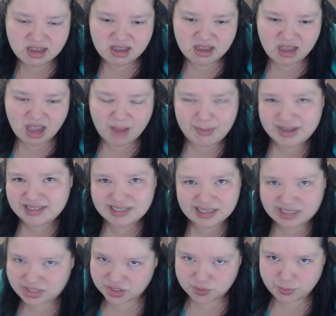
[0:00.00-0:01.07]
I basically
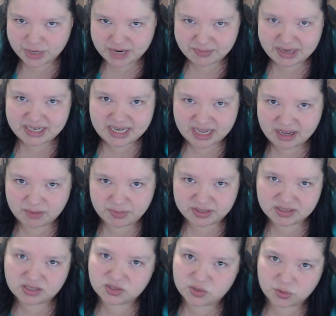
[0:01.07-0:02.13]
just break my day up
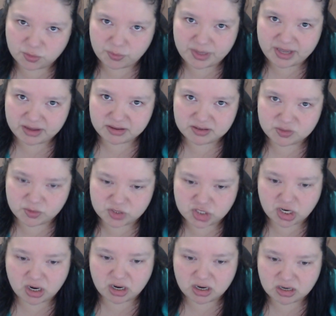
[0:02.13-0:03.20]
into 2 meals, which
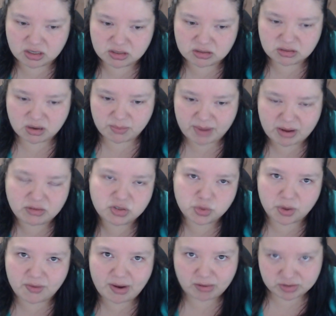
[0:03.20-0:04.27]
are about
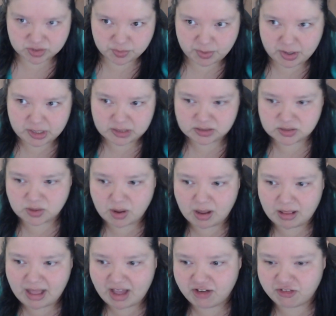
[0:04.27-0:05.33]
12 hours apart. So I'll
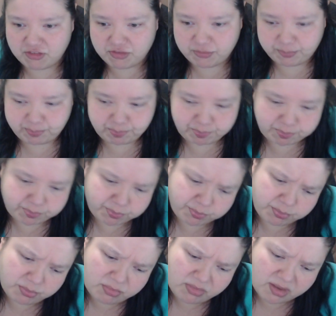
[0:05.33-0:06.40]
have
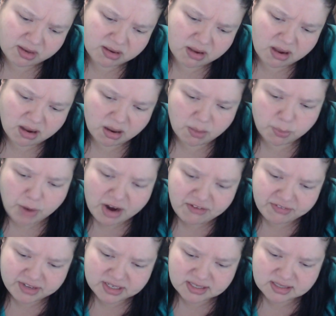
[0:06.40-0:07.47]

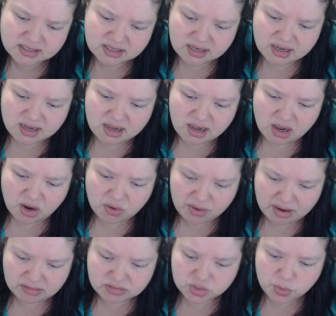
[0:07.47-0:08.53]
breakfast
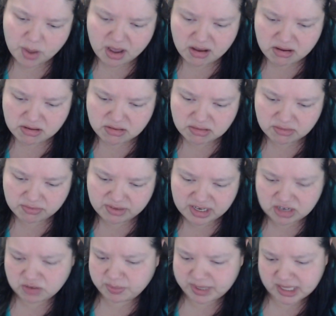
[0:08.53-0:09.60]
around 12, and
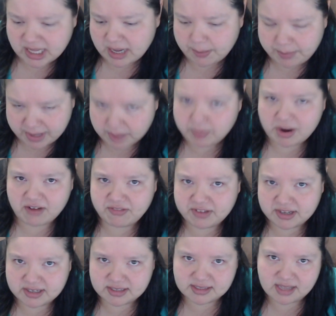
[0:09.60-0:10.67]
it'll be like a big
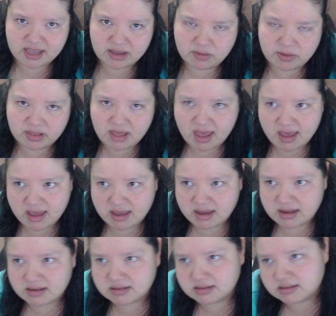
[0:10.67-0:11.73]
breakfast, like with
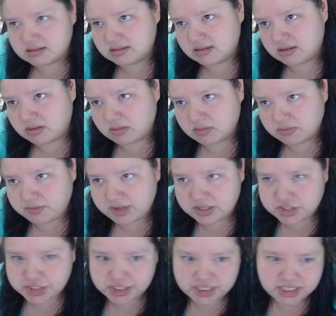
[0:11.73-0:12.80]
eggs,
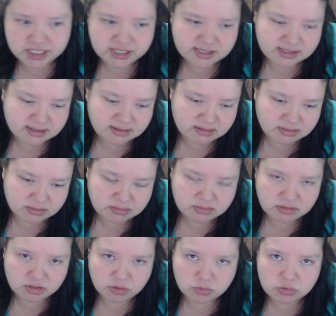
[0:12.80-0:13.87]
veggies,
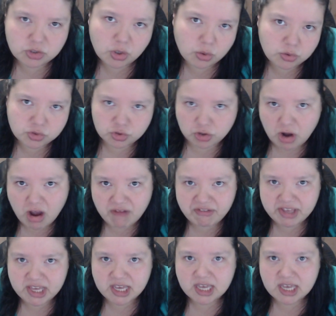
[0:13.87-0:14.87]
and toast or coffee.